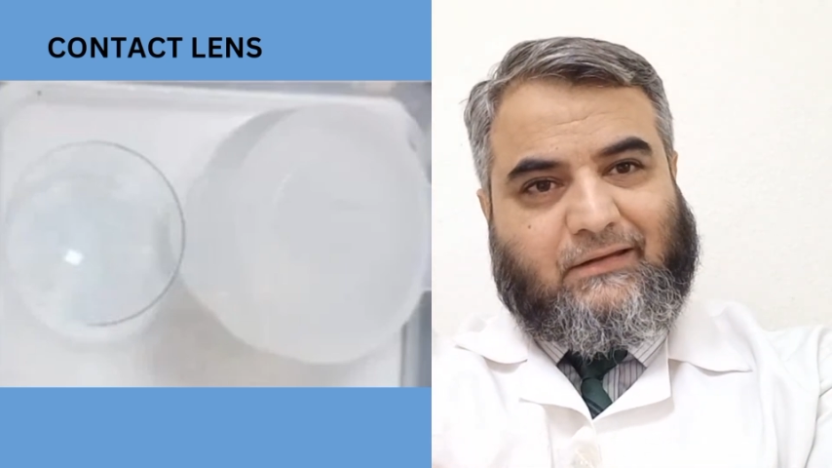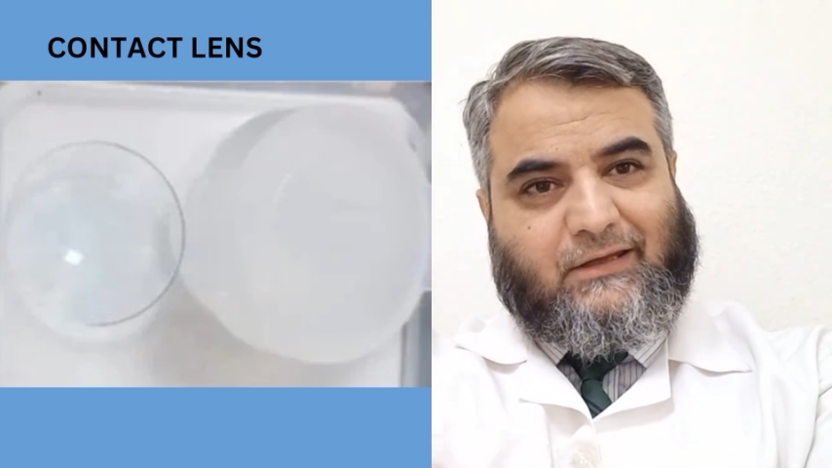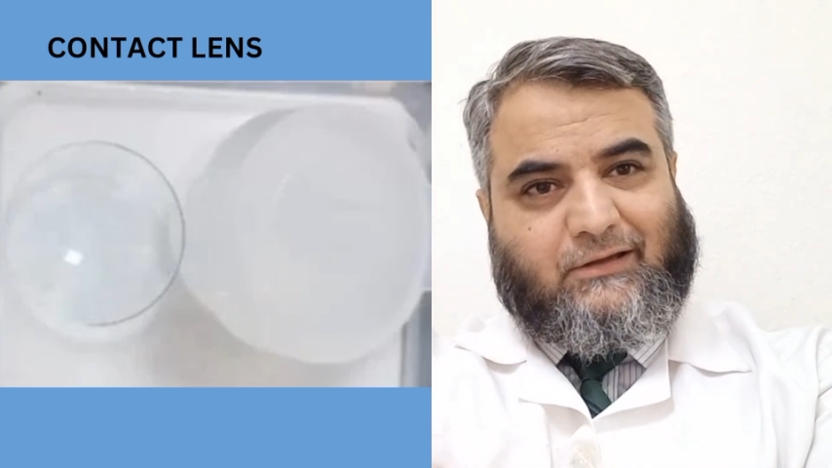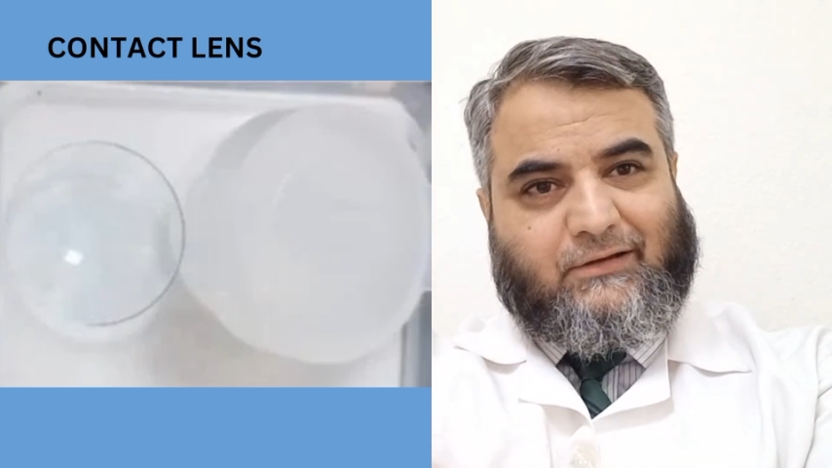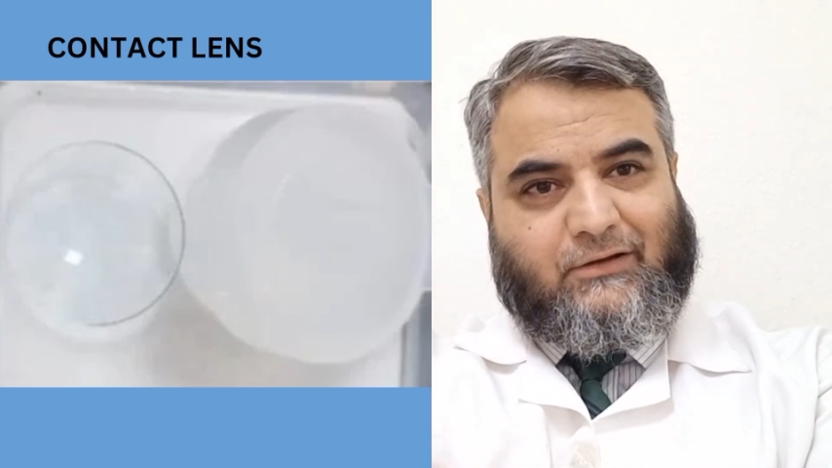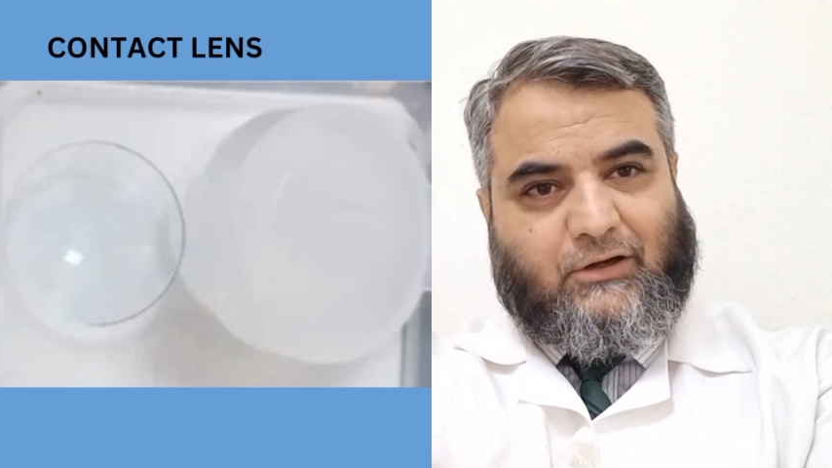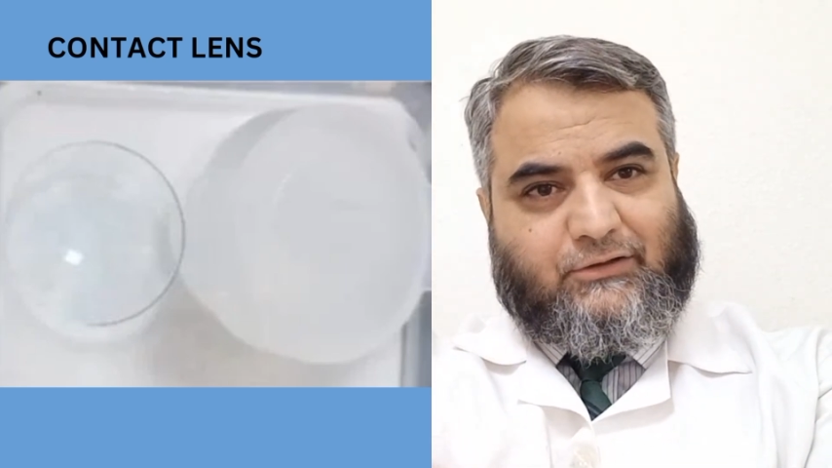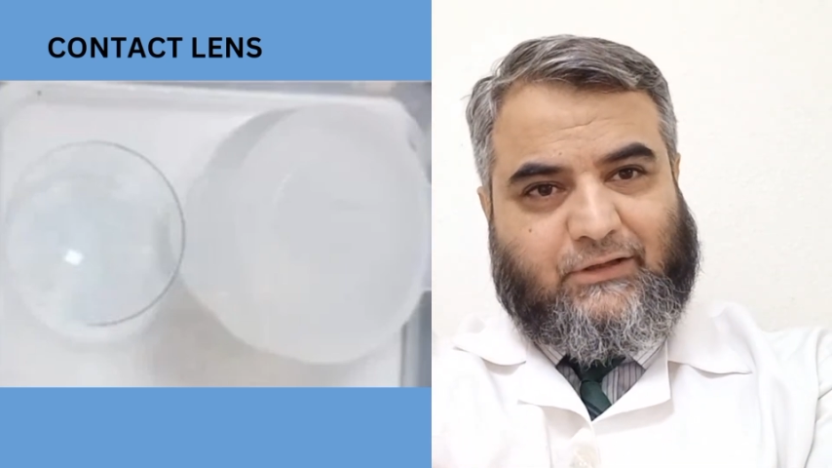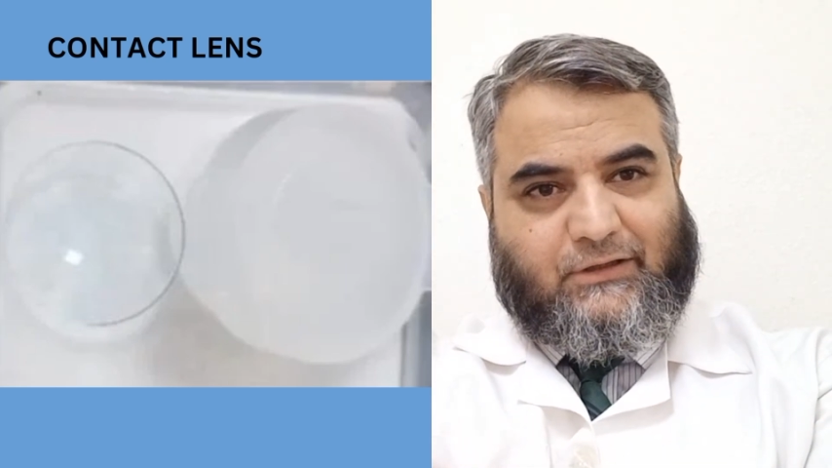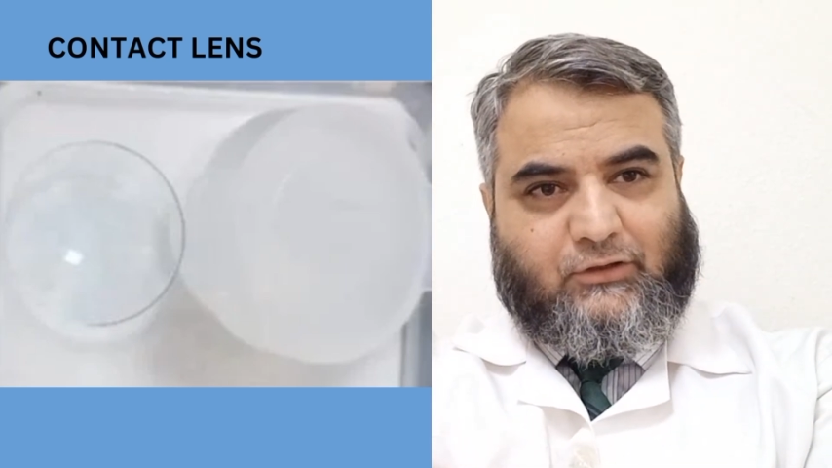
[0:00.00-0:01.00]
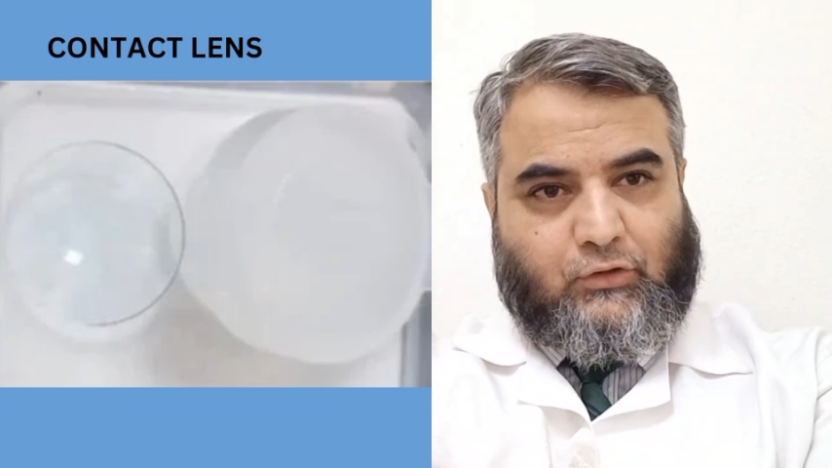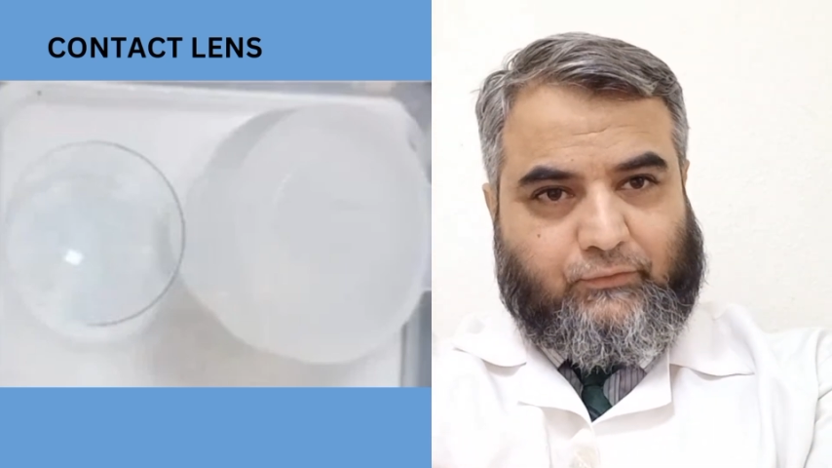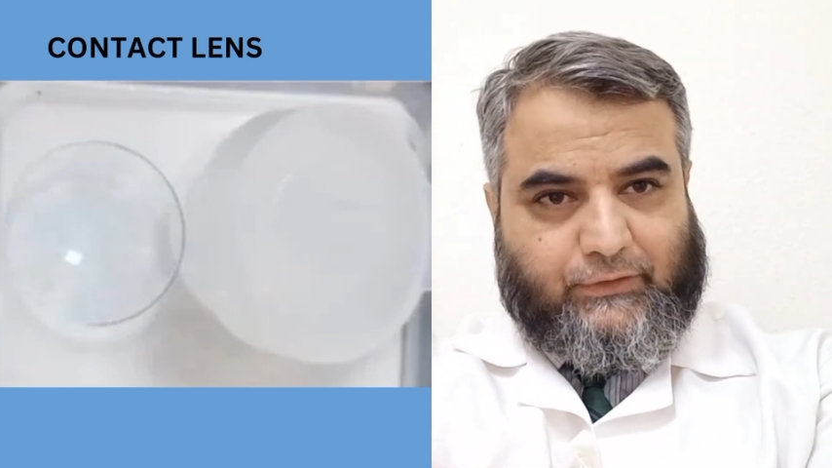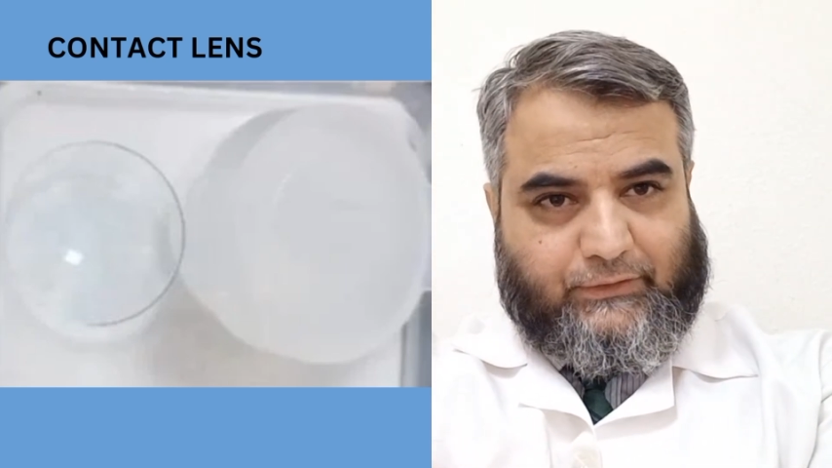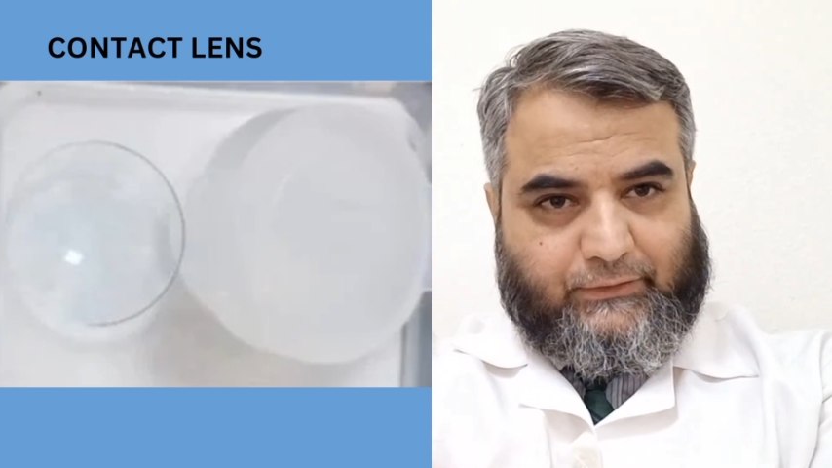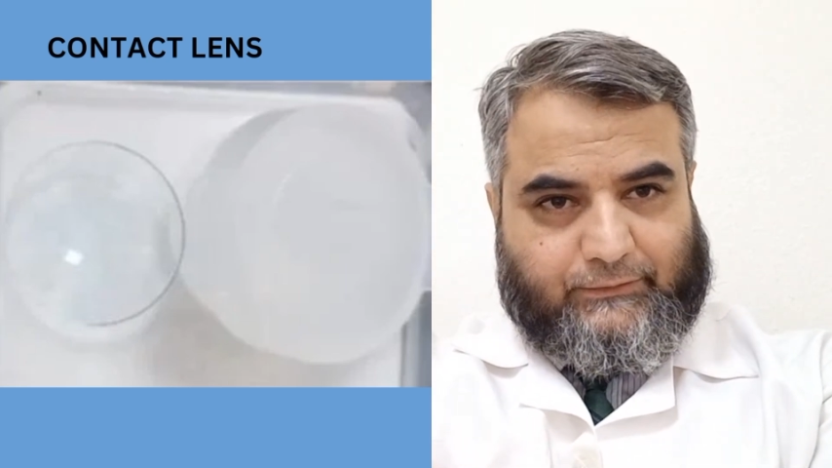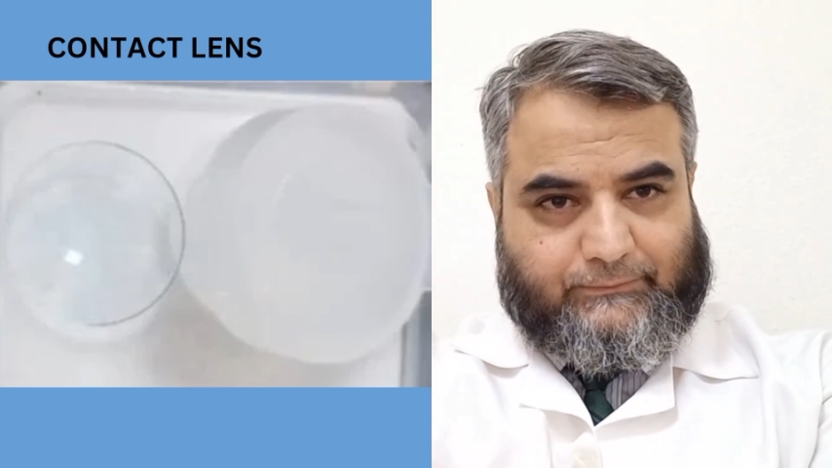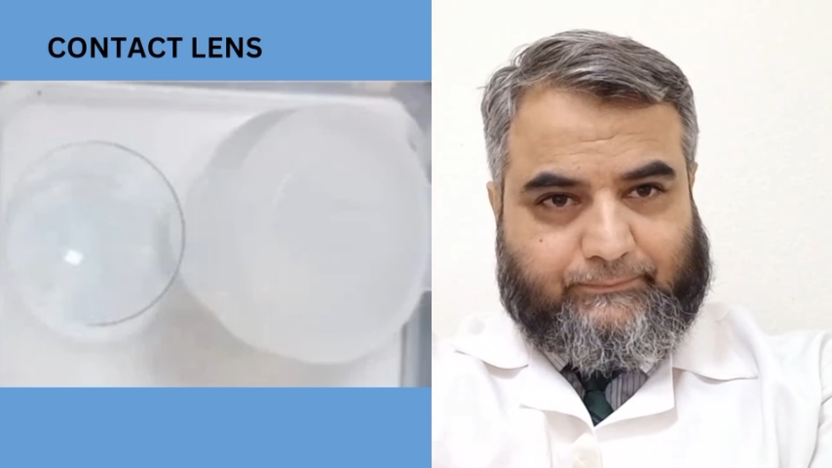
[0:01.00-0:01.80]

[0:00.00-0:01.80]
care not taking over there.